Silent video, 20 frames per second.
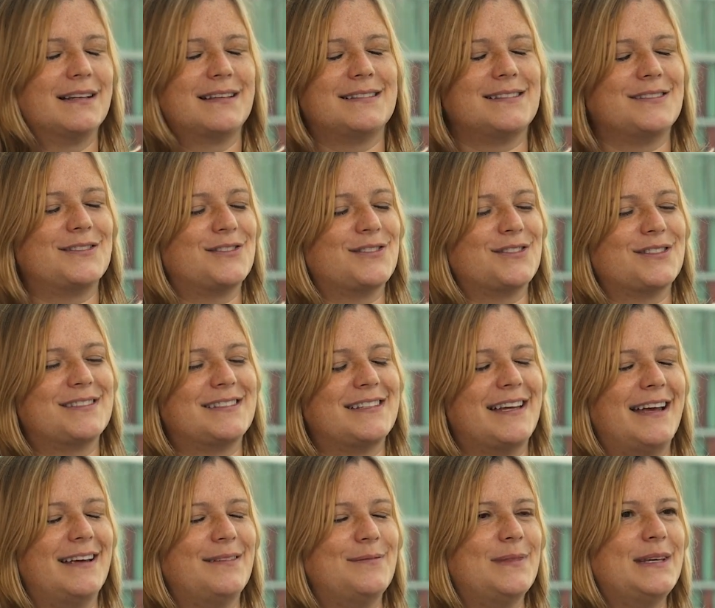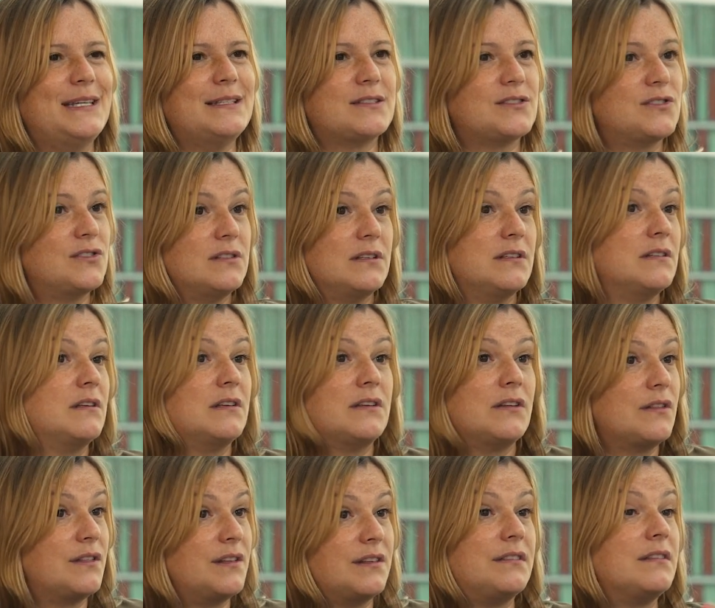It's just it's
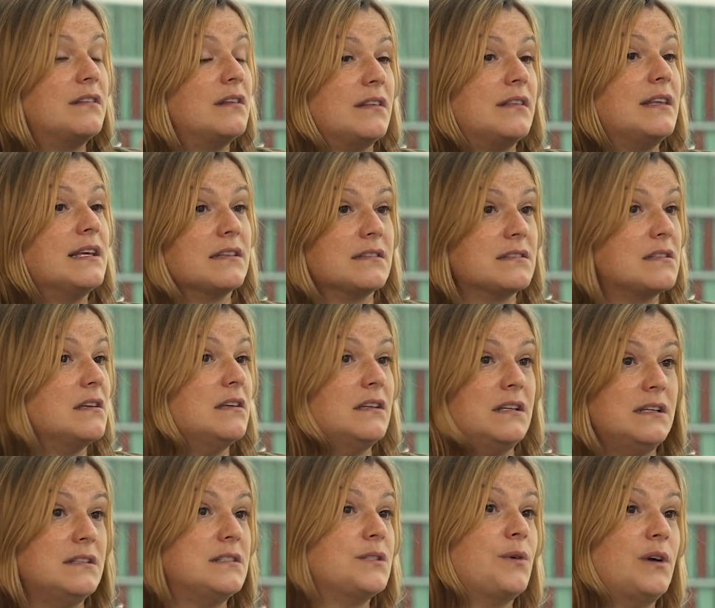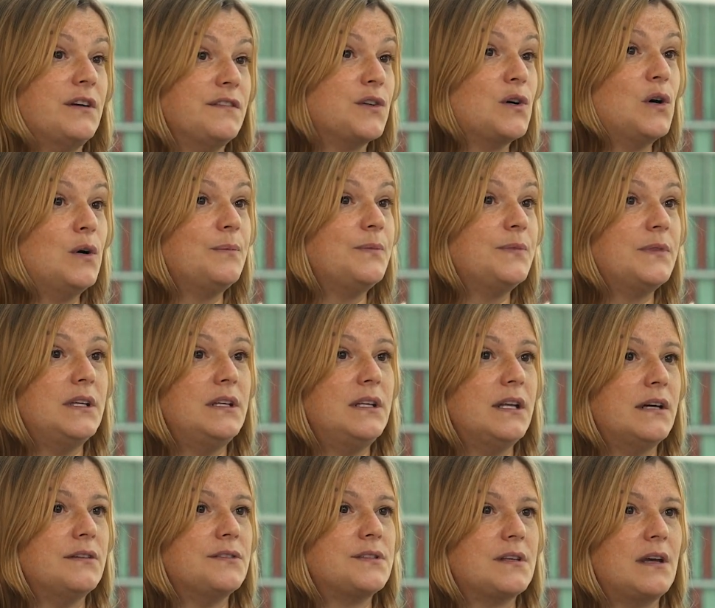the things that you need to overcome,
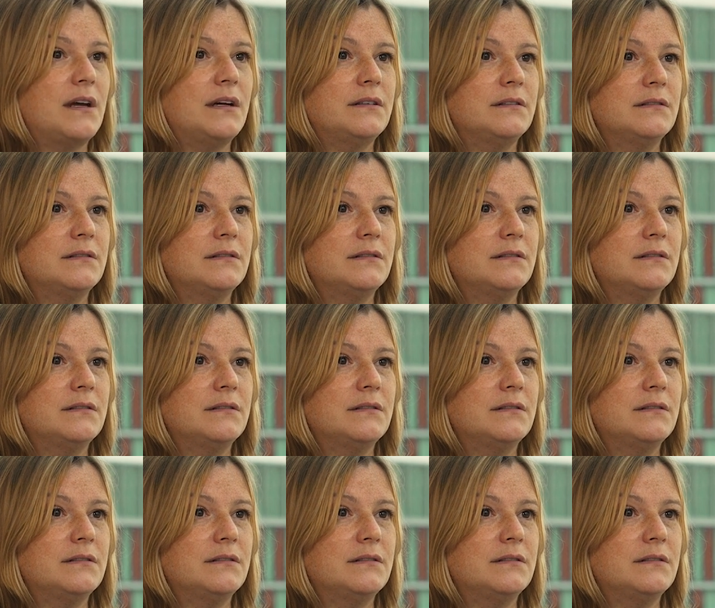So